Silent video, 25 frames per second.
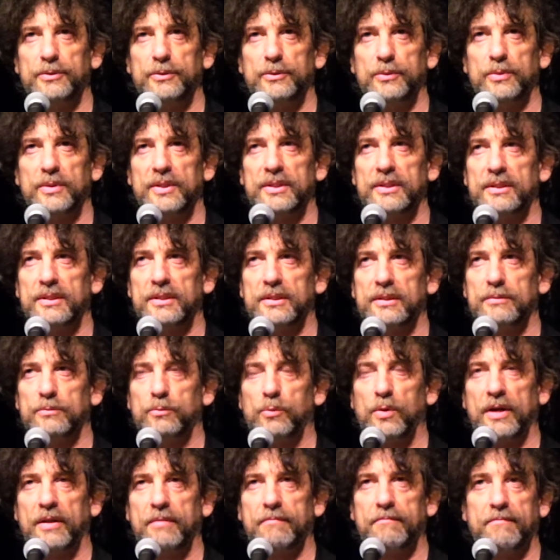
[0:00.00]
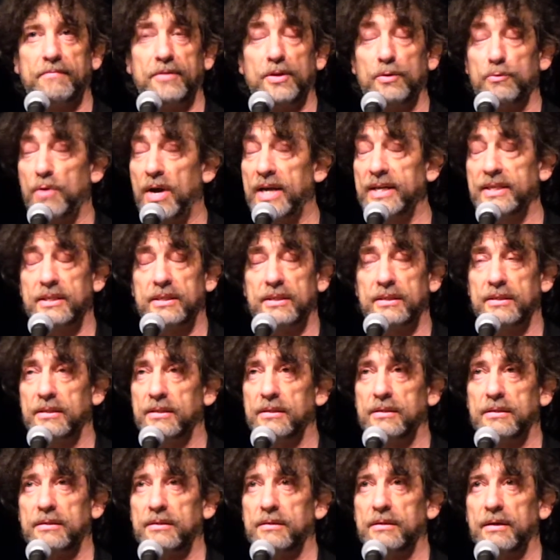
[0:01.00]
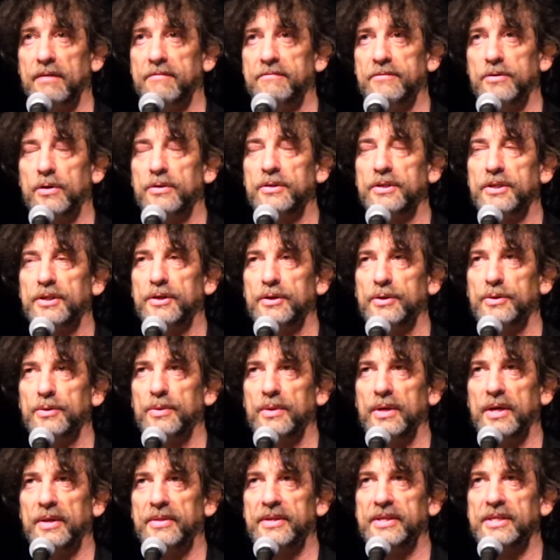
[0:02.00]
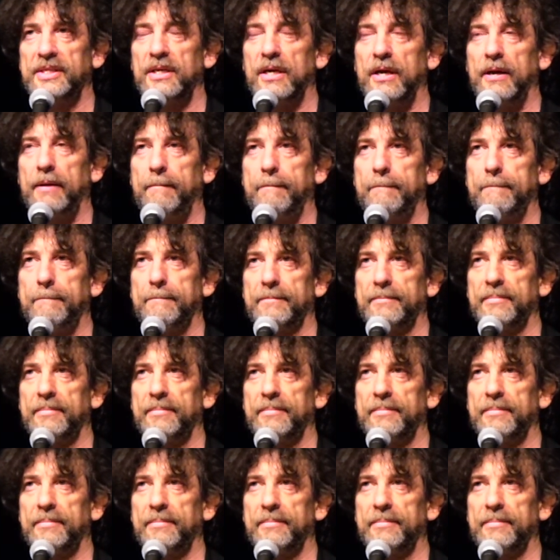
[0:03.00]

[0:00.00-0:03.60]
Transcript: who was one of the writers of Doctor Who at the time,